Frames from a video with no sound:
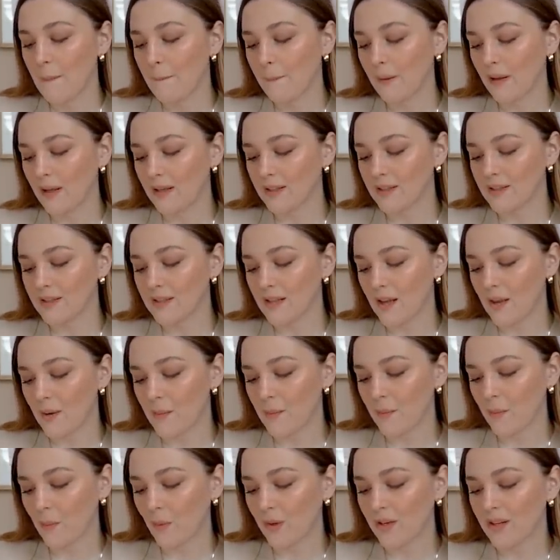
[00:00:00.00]
But
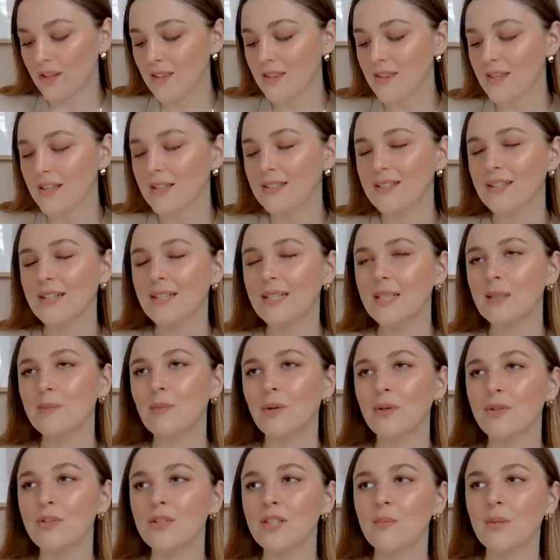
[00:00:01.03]
one of the things that it's
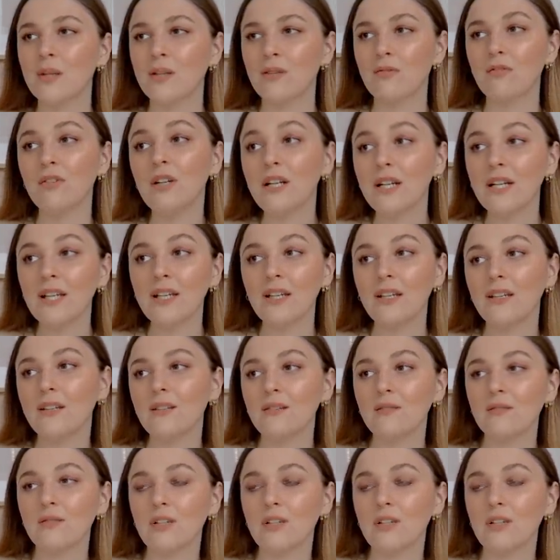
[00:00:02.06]
supposed to be really,